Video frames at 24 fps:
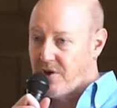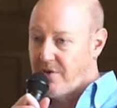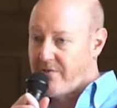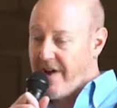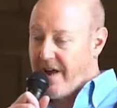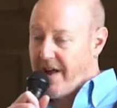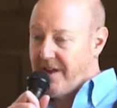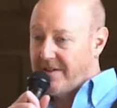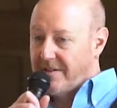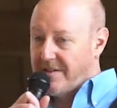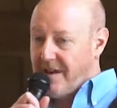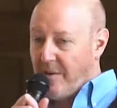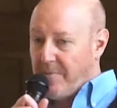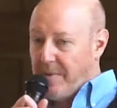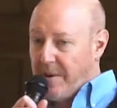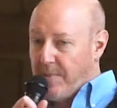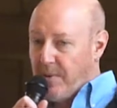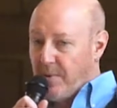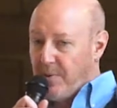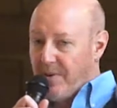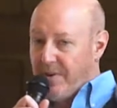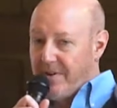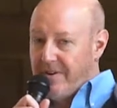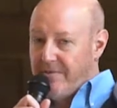show of hands: how many
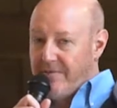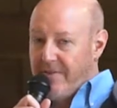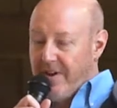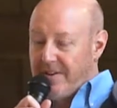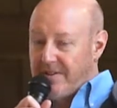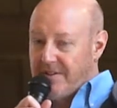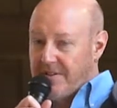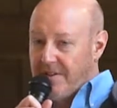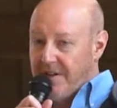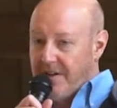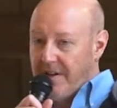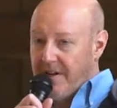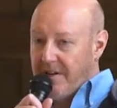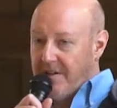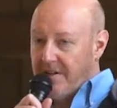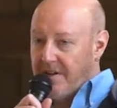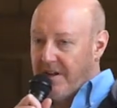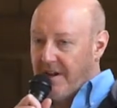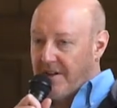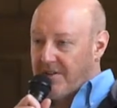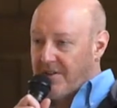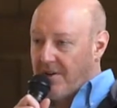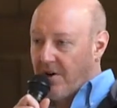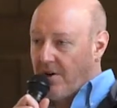people invested in
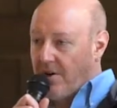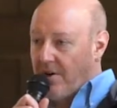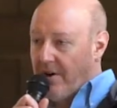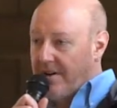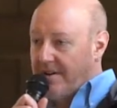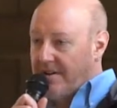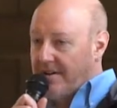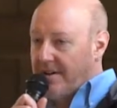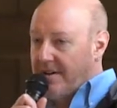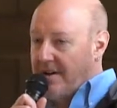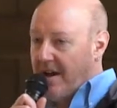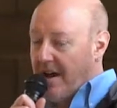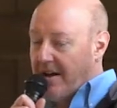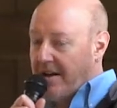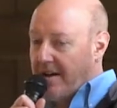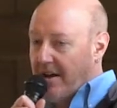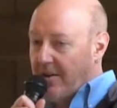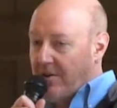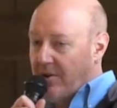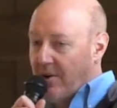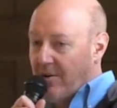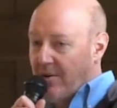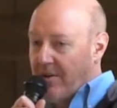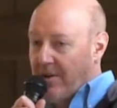Kickstarter and did not
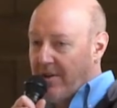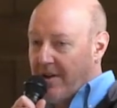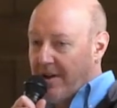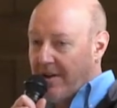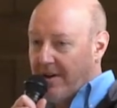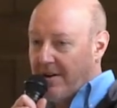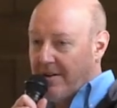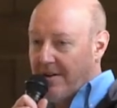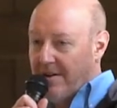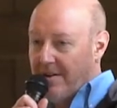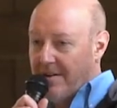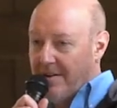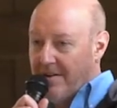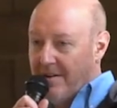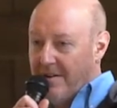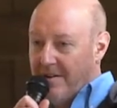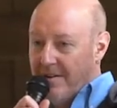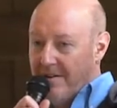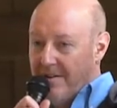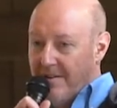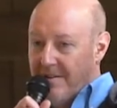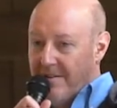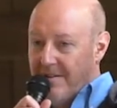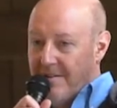get their thing?
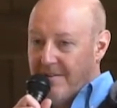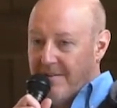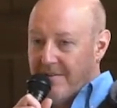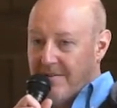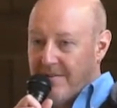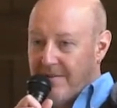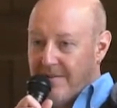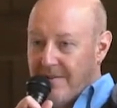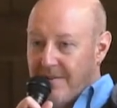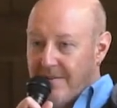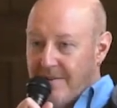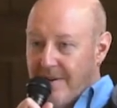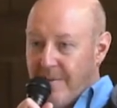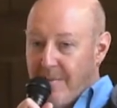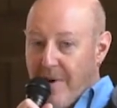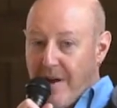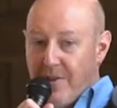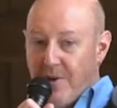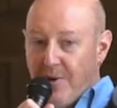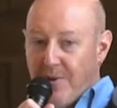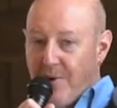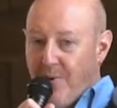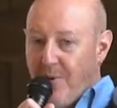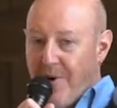Am I
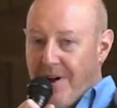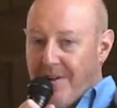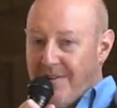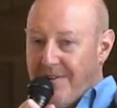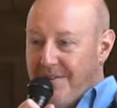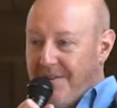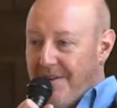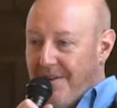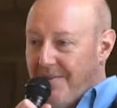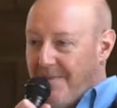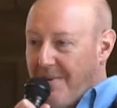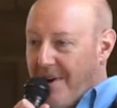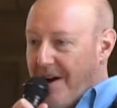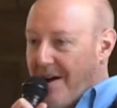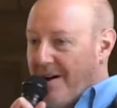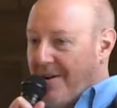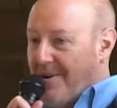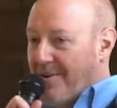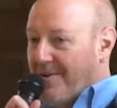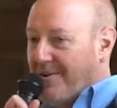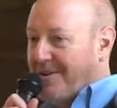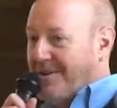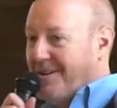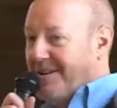the only one?
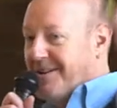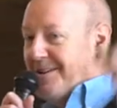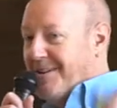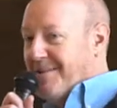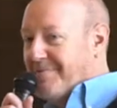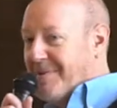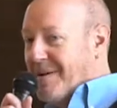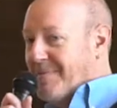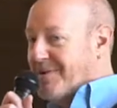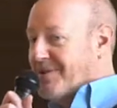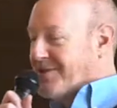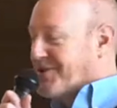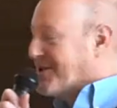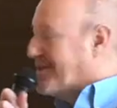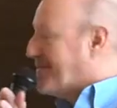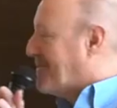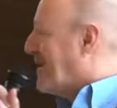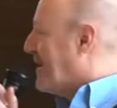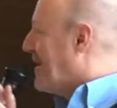Wow. Maybe it's just